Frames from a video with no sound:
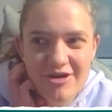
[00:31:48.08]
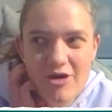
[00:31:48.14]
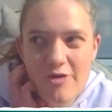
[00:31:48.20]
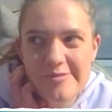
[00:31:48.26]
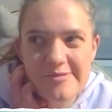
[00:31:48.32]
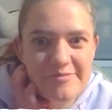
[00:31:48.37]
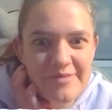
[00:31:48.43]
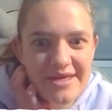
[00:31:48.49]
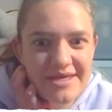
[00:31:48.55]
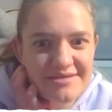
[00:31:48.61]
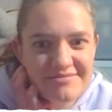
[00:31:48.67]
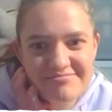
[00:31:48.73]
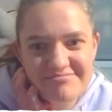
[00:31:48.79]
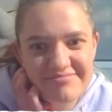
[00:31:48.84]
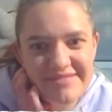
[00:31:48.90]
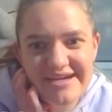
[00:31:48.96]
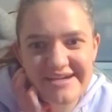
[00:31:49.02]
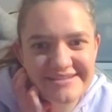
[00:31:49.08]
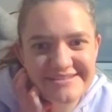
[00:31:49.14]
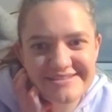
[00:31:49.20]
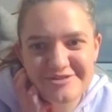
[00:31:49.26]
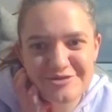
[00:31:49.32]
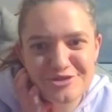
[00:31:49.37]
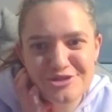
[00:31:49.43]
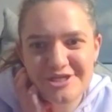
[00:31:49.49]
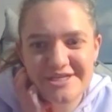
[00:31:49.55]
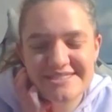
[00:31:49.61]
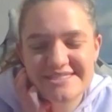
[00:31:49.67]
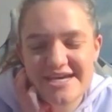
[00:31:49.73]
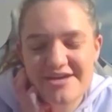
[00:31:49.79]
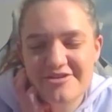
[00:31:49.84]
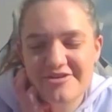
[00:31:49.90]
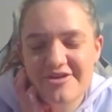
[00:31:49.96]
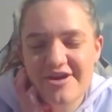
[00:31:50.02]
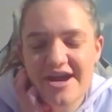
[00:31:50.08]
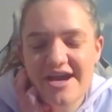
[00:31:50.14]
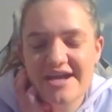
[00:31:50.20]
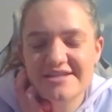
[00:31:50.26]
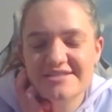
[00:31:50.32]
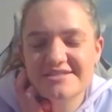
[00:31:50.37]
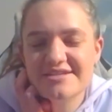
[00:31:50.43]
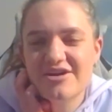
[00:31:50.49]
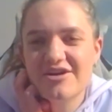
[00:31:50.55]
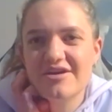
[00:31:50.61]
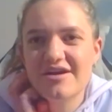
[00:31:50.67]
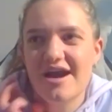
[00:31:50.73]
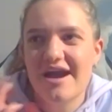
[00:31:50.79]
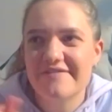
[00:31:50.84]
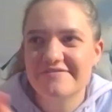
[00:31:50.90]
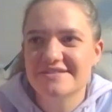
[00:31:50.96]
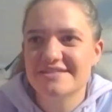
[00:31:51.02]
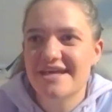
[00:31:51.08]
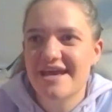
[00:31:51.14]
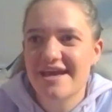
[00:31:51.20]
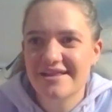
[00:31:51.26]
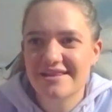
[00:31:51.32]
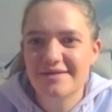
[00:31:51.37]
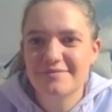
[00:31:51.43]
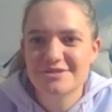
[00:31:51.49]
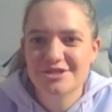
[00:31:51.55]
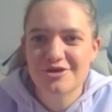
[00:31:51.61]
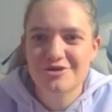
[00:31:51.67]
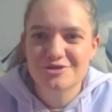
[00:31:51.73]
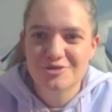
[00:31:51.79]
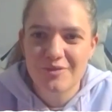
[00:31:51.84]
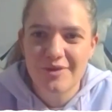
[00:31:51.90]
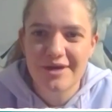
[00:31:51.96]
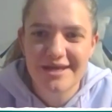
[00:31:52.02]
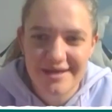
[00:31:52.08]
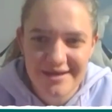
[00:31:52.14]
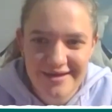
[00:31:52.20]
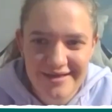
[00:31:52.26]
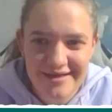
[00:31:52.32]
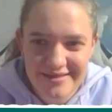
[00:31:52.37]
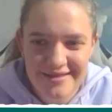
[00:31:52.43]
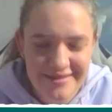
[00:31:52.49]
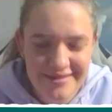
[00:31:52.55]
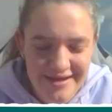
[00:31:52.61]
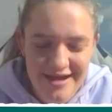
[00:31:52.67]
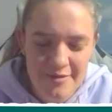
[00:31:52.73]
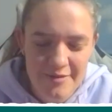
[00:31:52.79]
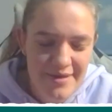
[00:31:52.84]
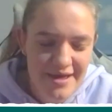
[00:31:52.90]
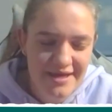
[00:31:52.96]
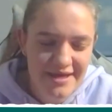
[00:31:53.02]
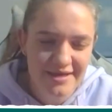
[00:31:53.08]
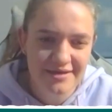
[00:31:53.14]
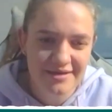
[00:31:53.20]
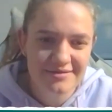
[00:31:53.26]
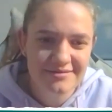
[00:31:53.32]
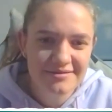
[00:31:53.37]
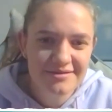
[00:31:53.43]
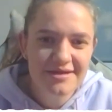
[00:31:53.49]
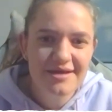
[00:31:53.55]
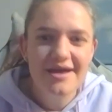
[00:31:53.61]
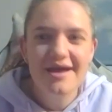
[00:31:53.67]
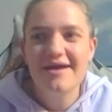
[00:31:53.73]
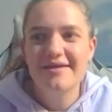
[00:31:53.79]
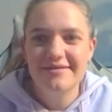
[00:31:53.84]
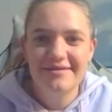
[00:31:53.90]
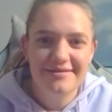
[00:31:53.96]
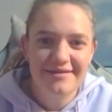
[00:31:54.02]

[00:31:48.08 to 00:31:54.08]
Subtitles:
hop in bed like as soon as she gets out. Right. So I have to nag them to go toilet, and then they come back in, and then